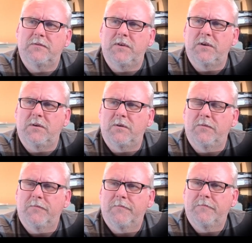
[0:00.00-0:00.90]
view,
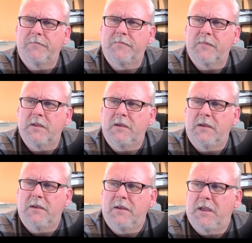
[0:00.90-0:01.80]

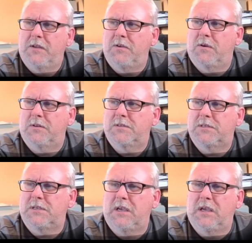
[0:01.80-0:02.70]
and you can
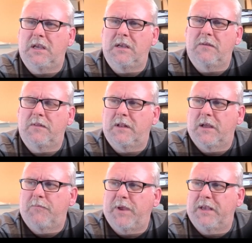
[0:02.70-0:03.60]
see that I
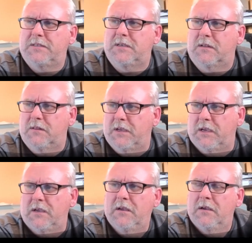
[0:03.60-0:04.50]

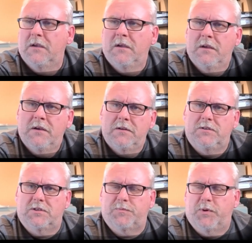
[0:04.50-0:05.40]
basically
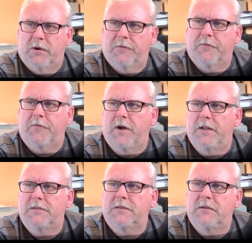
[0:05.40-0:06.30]
just put a
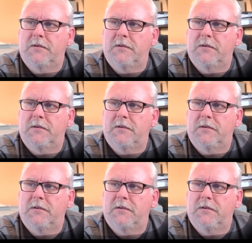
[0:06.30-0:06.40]
front.